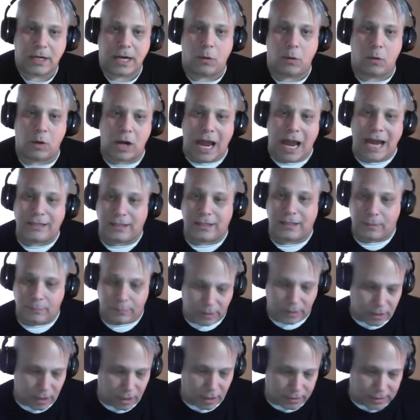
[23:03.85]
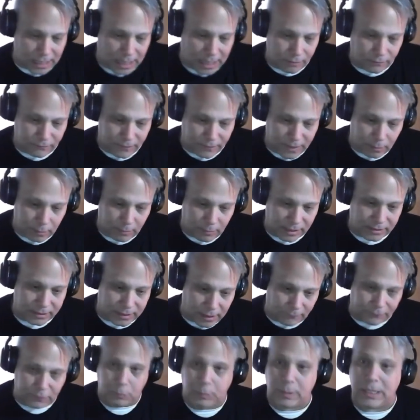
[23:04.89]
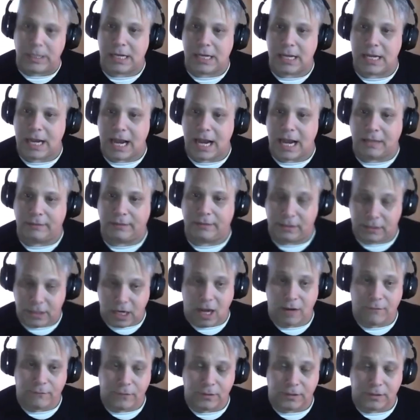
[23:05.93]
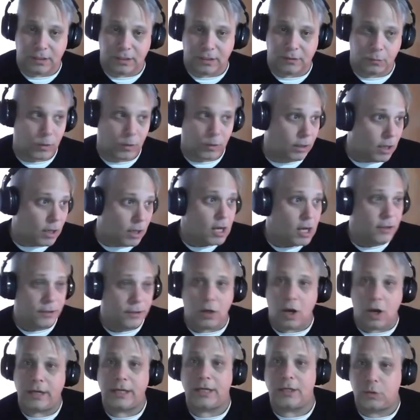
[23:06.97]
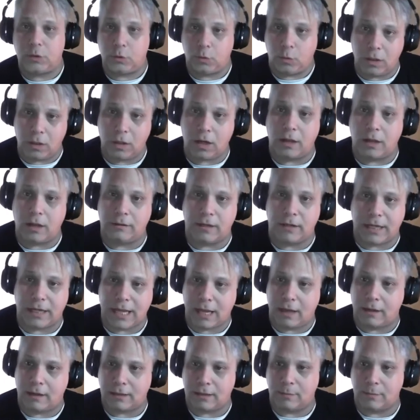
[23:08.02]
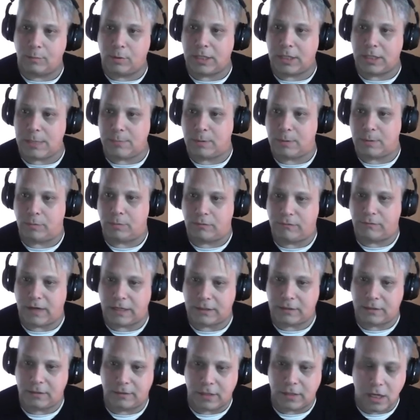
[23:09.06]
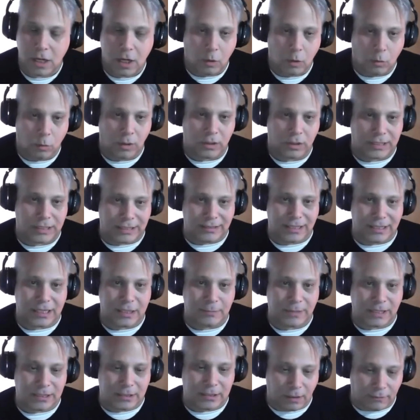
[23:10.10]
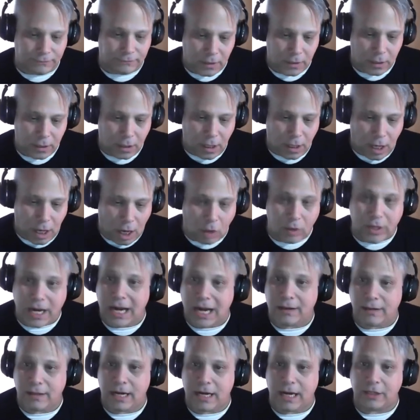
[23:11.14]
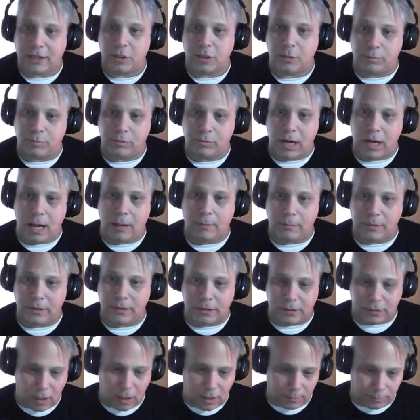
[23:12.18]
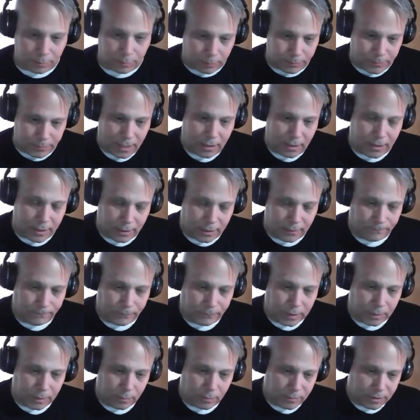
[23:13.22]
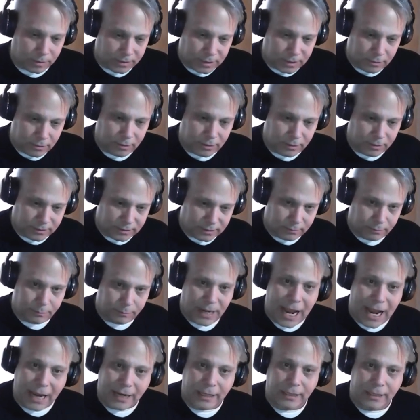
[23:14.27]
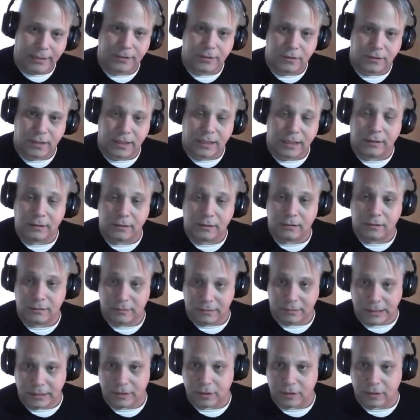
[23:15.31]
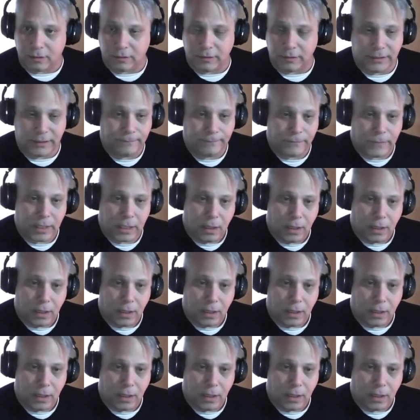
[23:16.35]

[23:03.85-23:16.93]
Now, what I did, because I found myself speaking at these conferences where the audience were other accounting and bookkeeping professionals, was I said to myself, okay, then I should probably start preparing materials and package things digitally